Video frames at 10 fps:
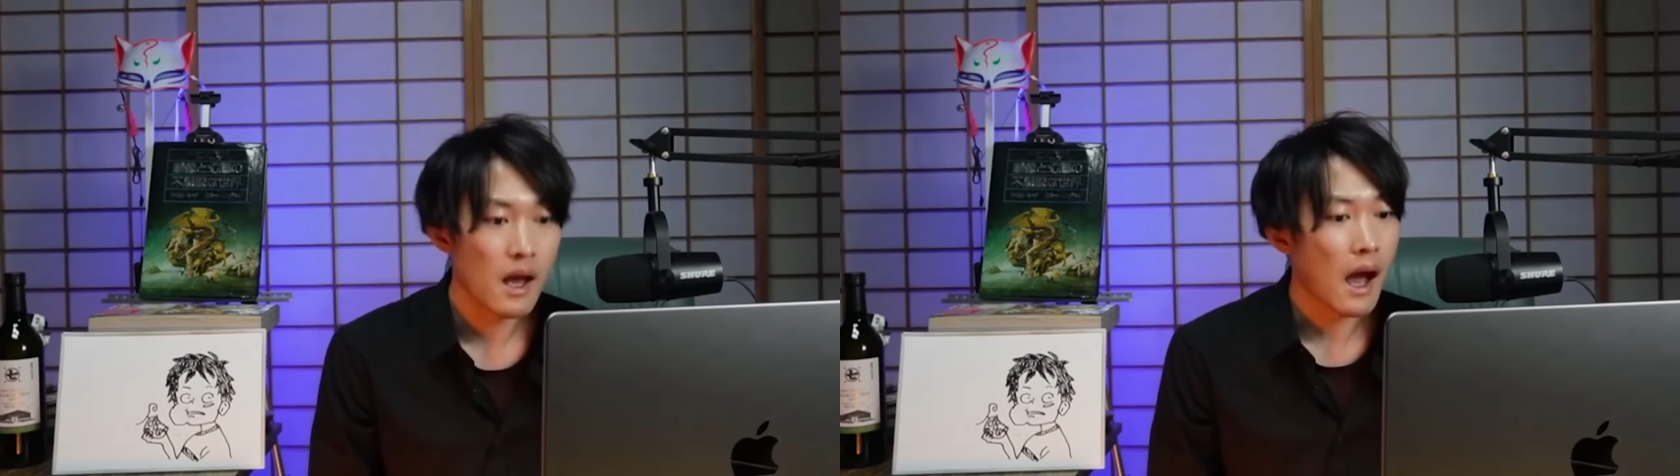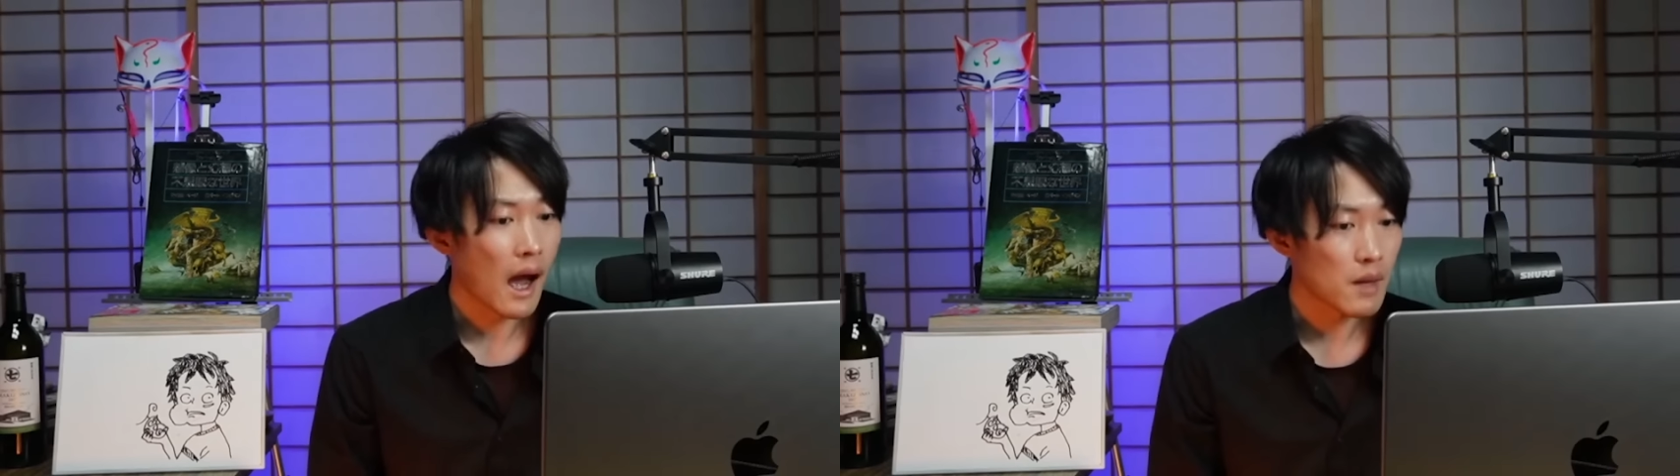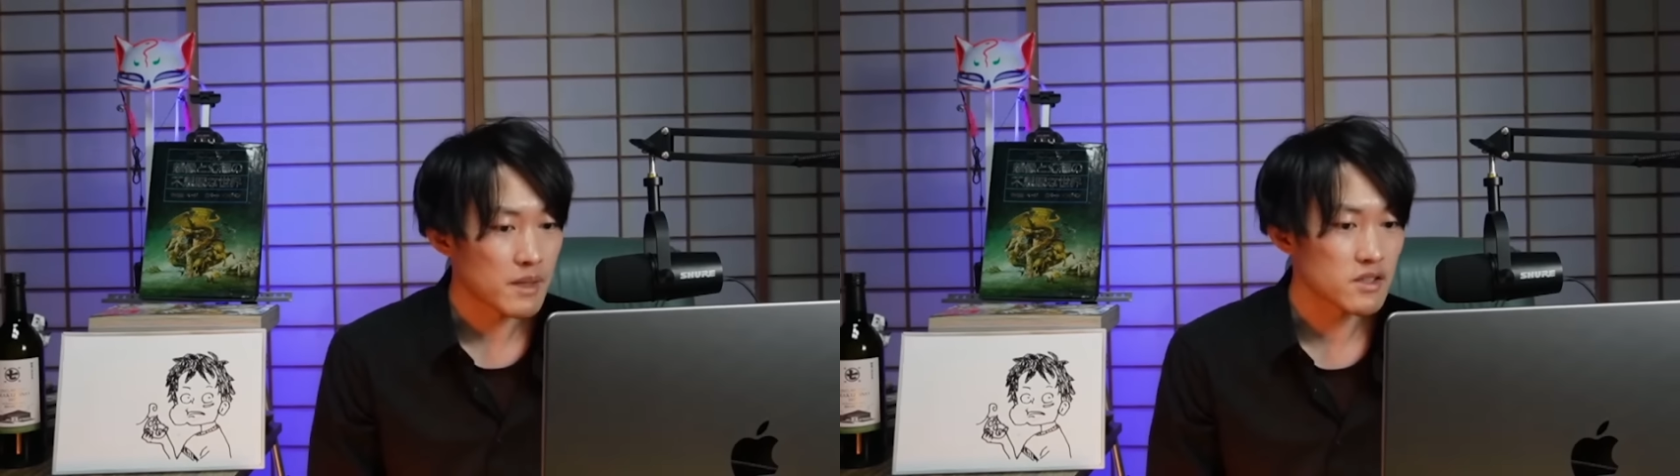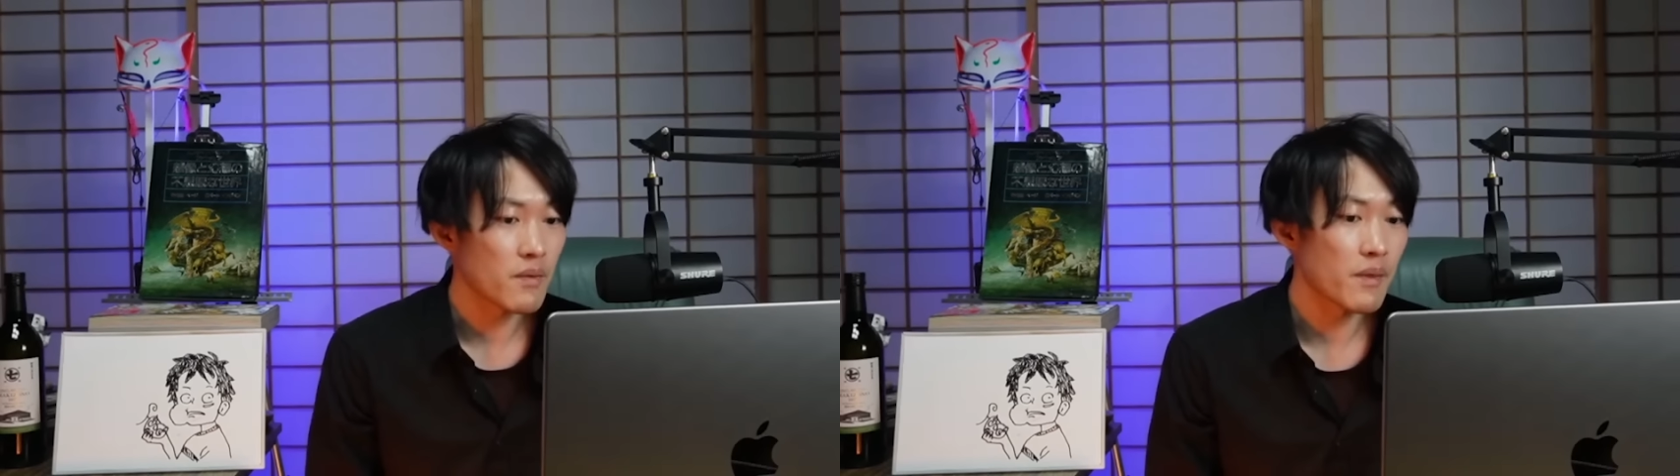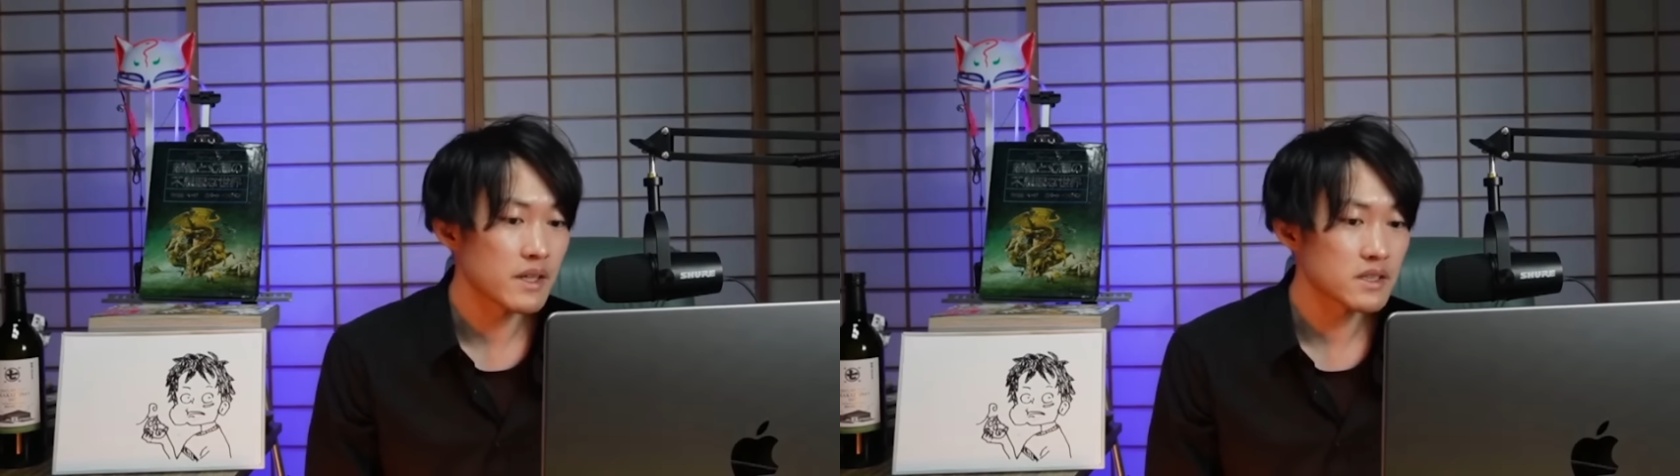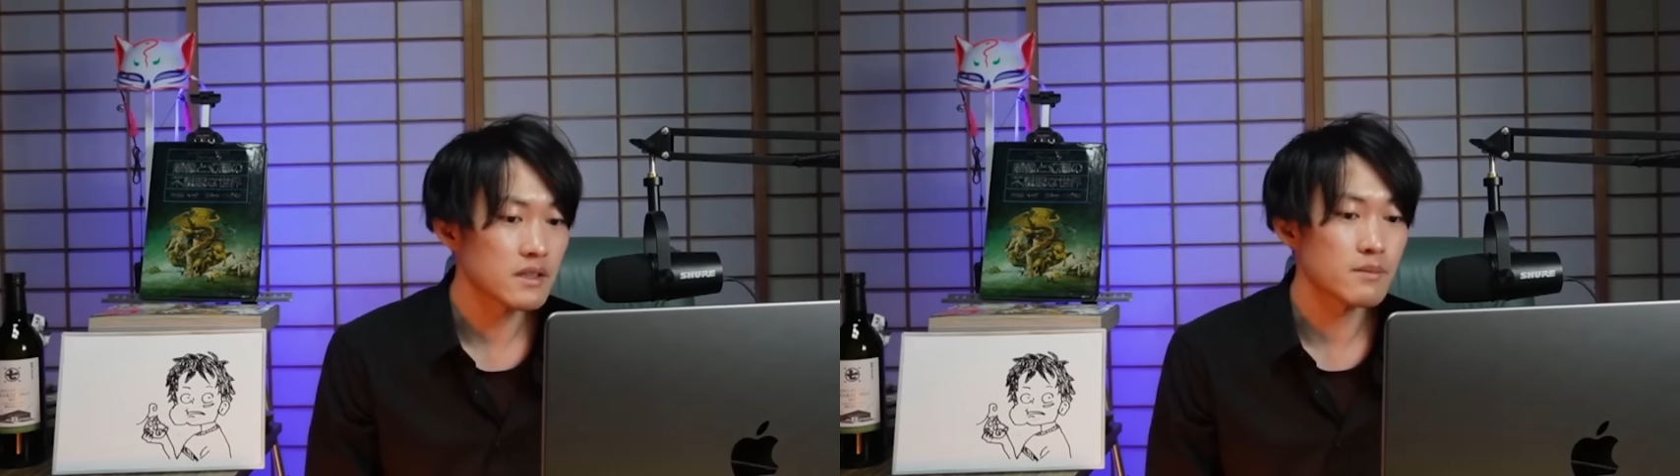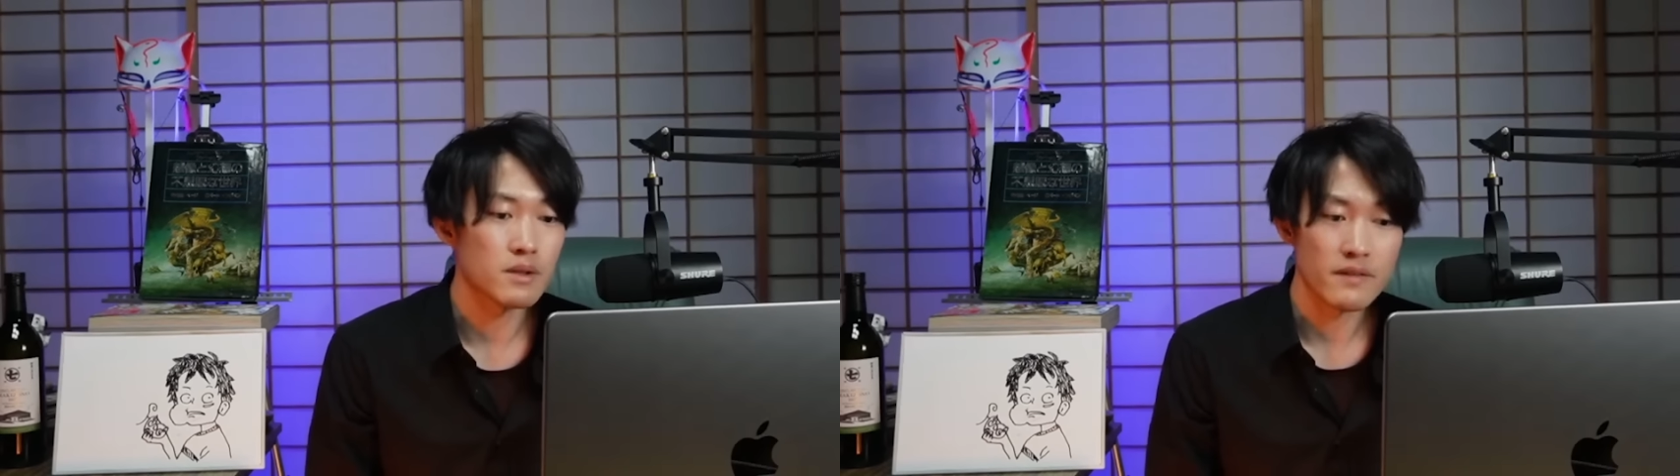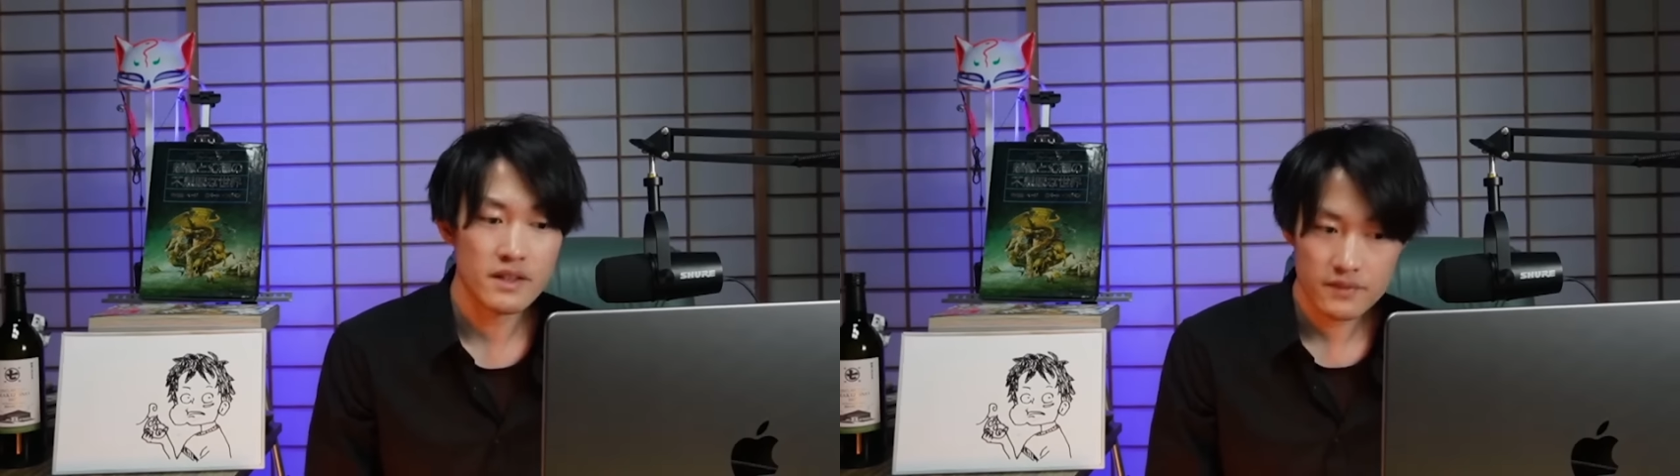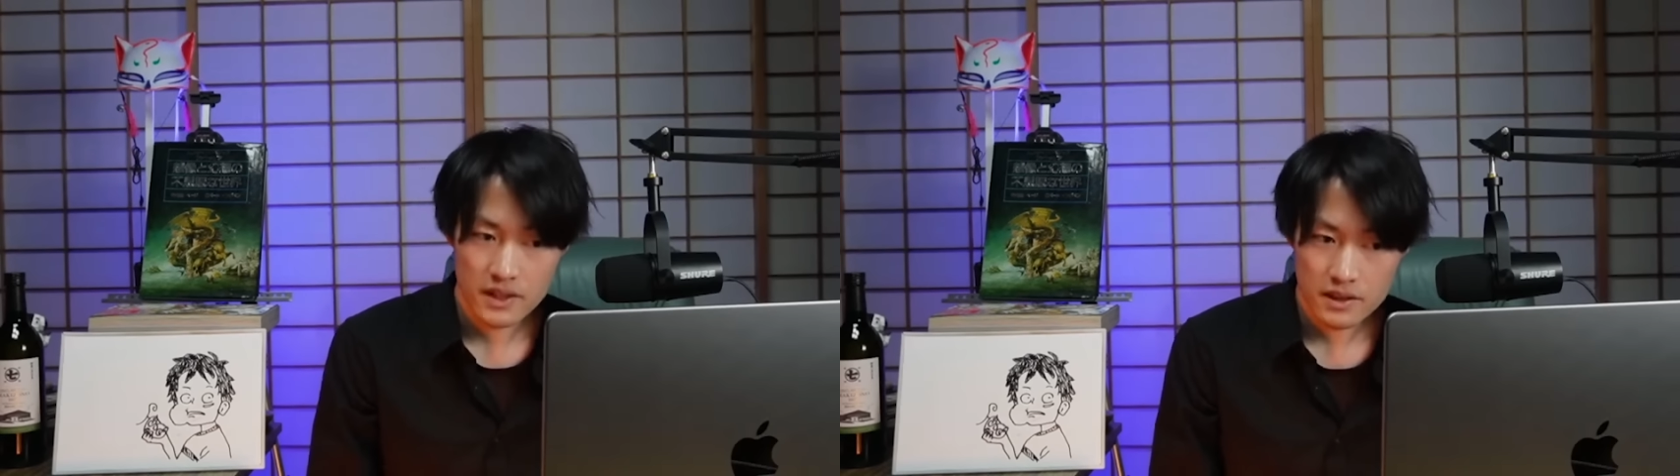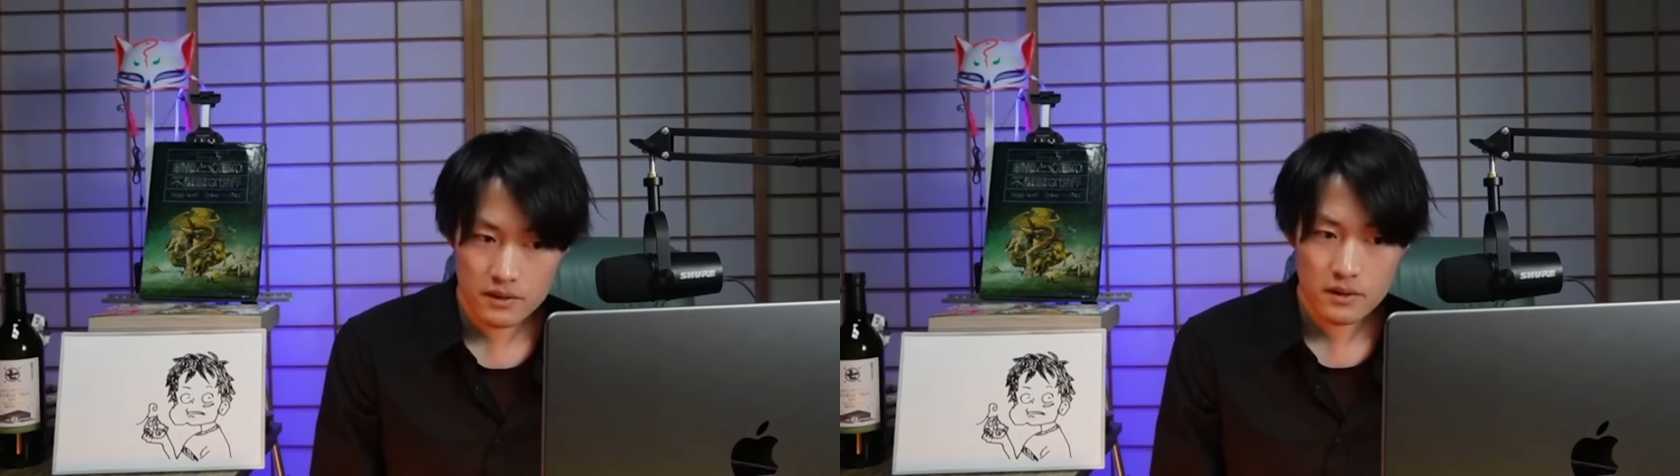I mentioned this in the previous video,